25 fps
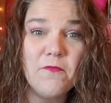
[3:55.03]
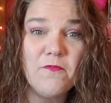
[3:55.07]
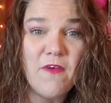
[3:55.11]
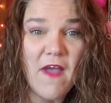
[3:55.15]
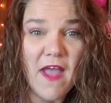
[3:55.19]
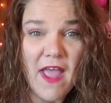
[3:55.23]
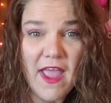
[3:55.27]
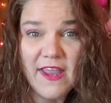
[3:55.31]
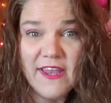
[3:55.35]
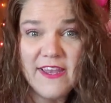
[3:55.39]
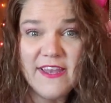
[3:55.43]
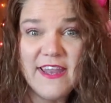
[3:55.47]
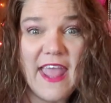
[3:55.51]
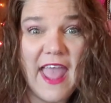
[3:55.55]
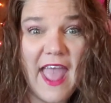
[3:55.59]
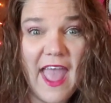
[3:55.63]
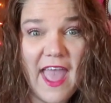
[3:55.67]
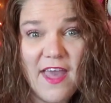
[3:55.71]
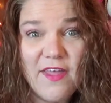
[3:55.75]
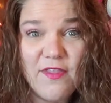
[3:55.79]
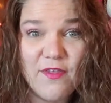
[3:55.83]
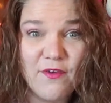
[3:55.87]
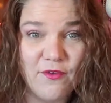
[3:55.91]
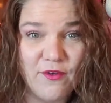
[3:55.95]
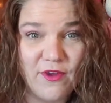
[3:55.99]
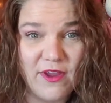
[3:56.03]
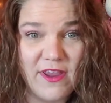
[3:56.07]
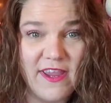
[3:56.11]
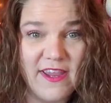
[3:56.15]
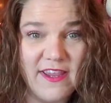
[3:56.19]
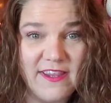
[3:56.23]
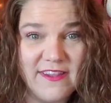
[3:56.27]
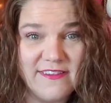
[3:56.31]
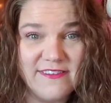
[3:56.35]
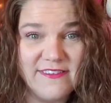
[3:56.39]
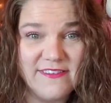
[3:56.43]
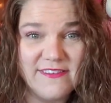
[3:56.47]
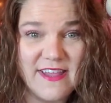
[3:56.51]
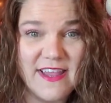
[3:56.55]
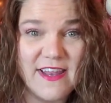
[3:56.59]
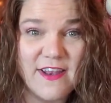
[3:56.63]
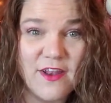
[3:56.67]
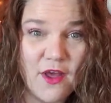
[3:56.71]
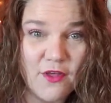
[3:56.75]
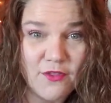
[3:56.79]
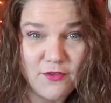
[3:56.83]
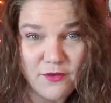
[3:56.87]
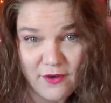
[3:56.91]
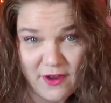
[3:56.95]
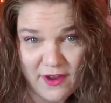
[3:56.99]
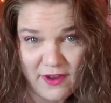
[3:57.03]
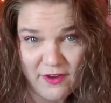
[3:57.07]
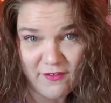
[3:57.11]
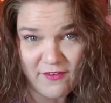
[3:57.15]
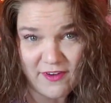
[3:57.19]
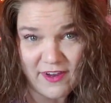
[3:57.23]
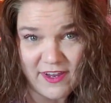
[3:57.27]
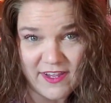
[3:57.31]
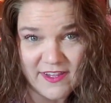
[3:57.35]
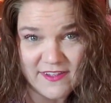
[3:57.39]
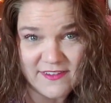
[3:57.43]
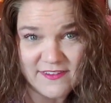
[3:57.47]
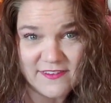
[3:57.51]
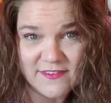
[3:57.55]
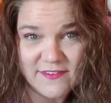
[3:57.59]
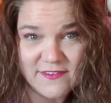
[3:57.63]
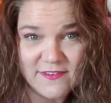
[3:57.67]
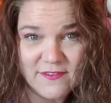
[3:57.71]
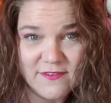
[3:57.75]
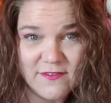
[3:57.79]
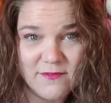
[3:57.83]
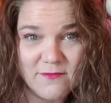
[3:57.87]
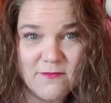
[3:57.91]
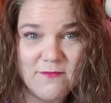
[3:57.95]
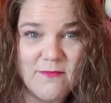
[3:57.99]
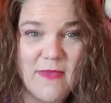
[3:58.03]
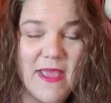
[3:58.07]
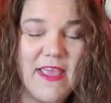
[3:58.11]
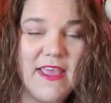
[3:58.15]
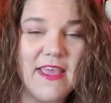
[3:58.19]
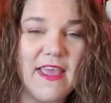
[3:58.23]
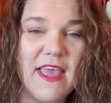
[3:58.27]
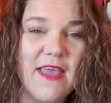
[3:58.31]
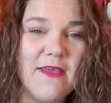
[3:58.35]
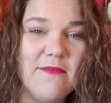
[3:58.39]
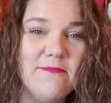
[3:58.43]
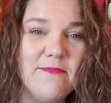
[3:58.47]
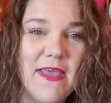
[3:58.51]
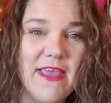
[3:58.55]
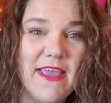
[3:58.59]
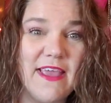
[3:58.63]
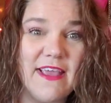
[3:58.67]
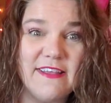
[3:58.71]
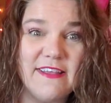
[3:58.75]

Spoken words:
find gatherings in other areas. Make